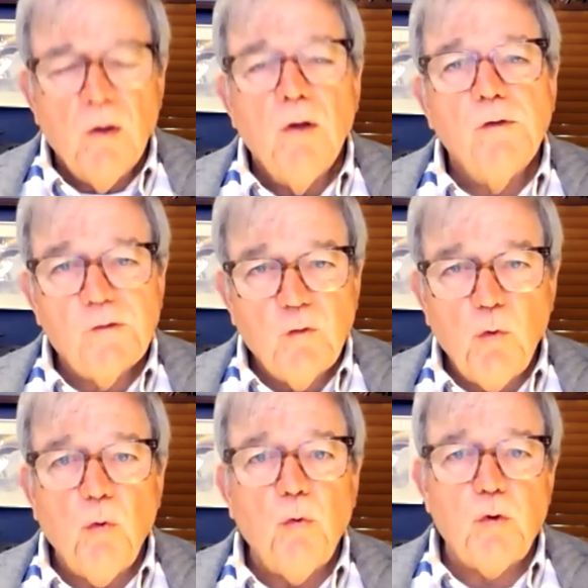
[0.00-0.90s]

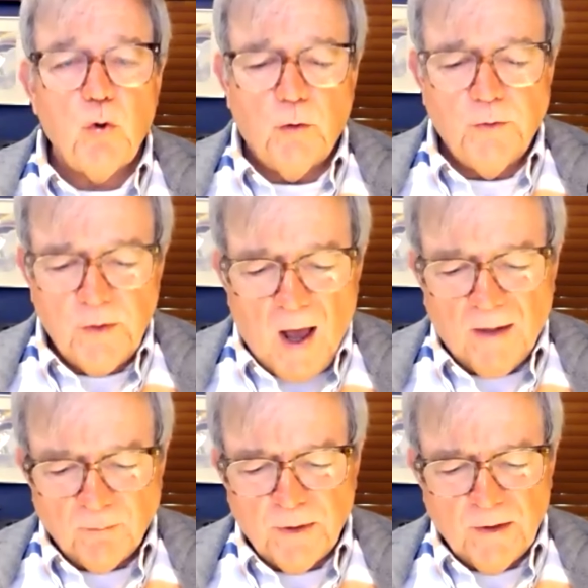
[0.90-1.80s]
Schools should
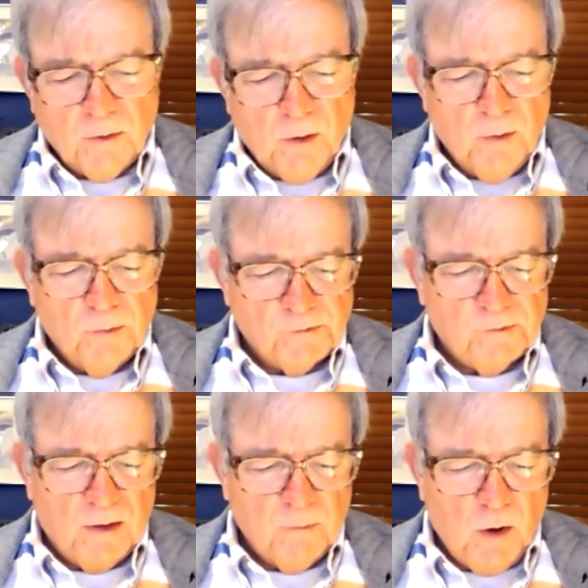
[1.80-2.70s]
not be closed,
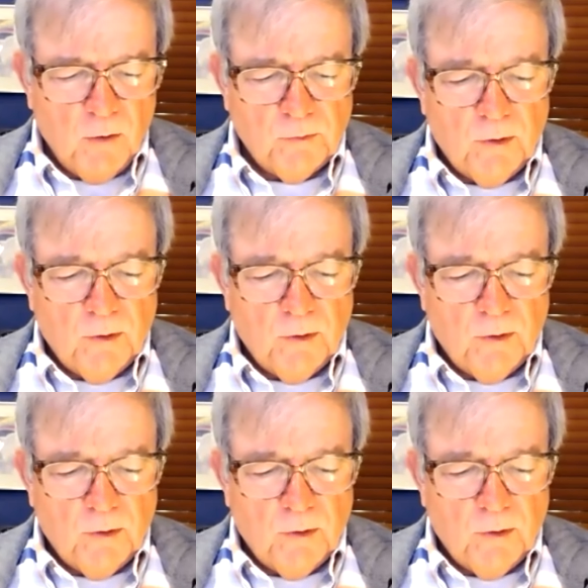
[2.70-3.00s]
they wrote,